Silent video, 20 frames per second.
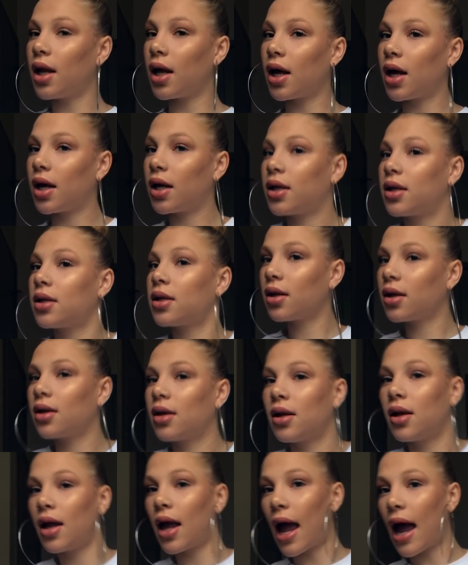line
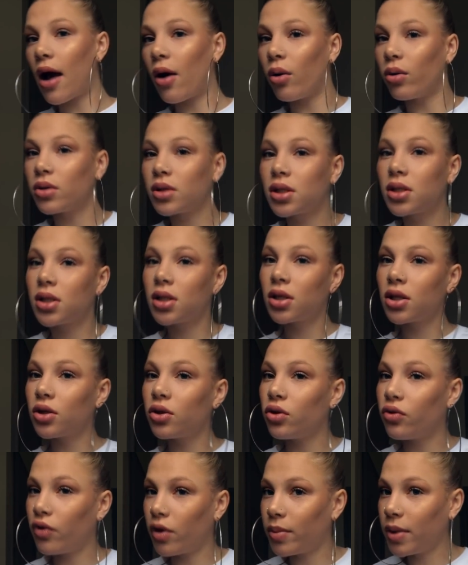out.
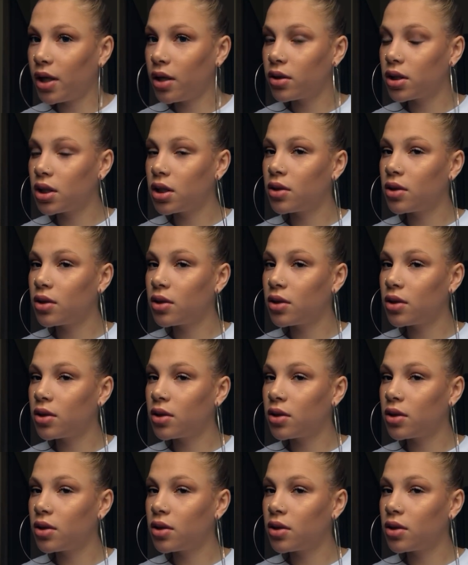You feel me?